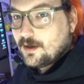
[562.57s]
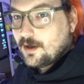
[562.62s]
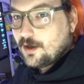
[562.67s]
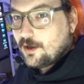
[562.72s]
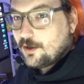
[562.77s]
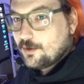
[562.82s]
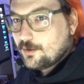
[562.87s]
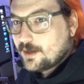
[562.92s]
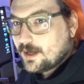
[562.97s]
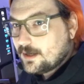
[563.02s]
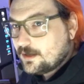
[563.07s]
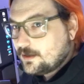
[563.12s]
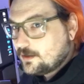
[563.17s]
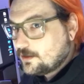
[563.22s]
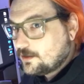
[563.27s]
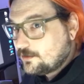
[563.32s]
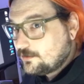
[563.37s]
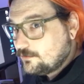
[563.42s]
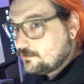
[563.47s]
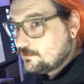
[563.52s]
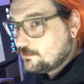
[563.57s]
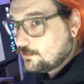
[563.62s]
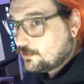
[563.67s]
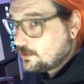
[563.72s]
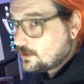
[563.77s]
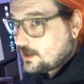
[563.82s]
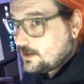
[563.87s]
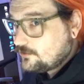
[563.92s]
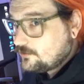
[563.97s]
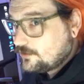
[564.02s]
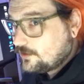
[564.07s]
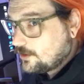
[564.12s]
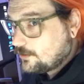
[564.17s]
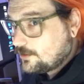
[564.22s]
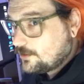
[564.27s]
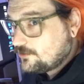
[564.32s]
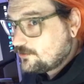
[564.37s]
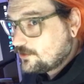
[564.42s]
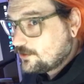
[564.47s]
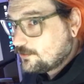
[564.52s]
Oh, okay, good. Well, glad you're not
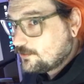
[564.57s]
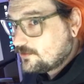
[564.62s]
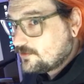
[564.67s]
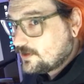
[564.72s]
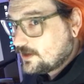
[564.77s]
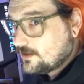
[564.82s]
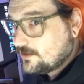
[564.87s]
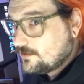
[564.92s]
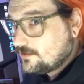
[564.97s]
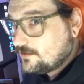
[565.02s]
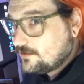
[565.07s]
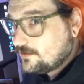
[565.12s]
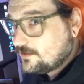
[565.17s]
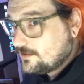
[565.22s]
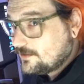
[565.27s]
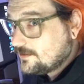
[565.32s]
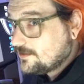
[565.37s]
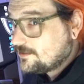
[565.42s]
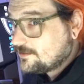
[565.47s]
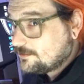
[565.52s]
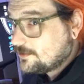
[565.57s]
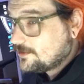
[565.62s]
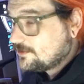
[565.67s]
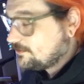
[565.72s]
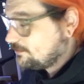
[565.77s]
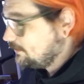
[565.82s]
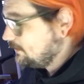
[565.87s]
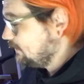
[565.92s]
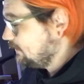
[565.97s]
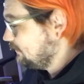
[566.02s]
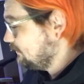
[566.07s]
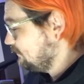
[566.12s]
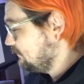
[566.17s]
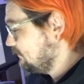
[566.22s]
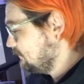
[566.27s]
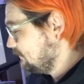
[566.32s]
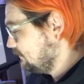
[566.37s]
watching it with sound. This must be...